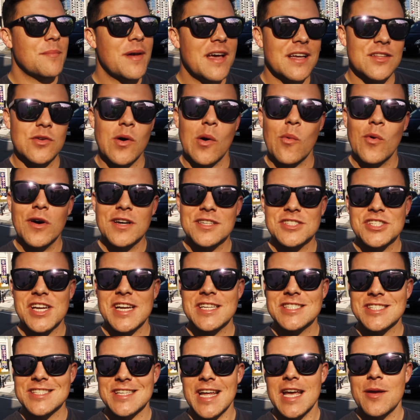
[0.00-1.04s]
man, do I want to
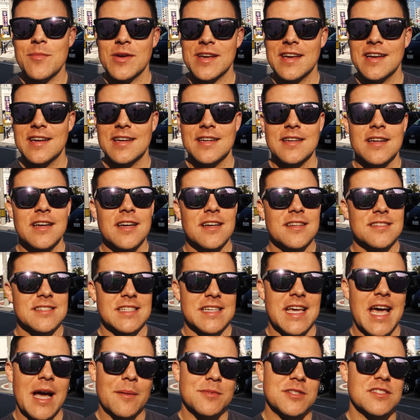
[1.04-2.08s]
change the name again to
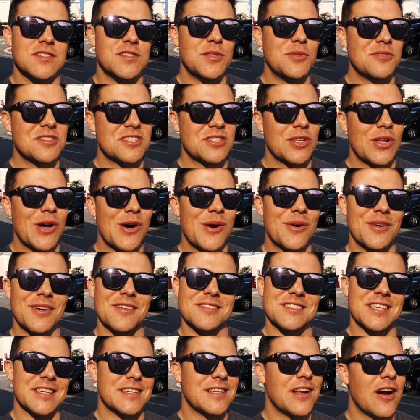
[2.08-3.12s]
Captain 2 Slow? And I
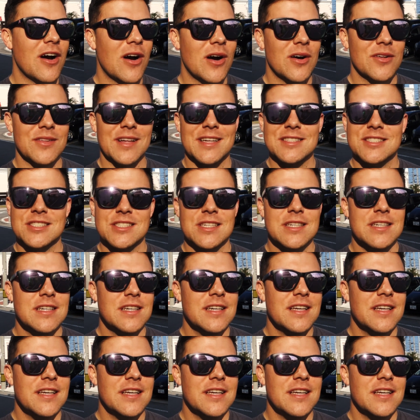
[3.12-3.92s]
was like, no, that's